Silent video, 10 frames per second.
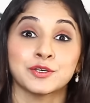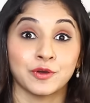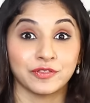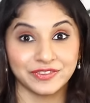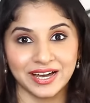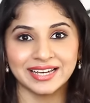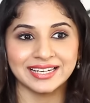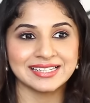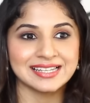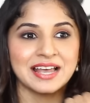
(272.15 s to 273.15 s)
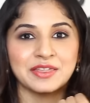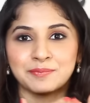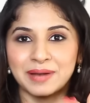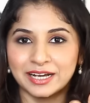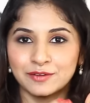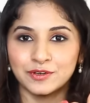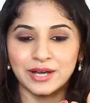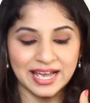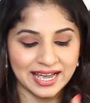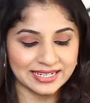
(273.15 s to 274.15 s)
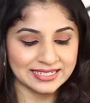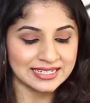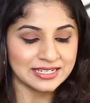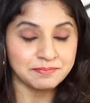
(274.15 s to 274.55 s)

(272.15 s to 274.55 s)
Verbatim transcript: your thighs, the back of your hand.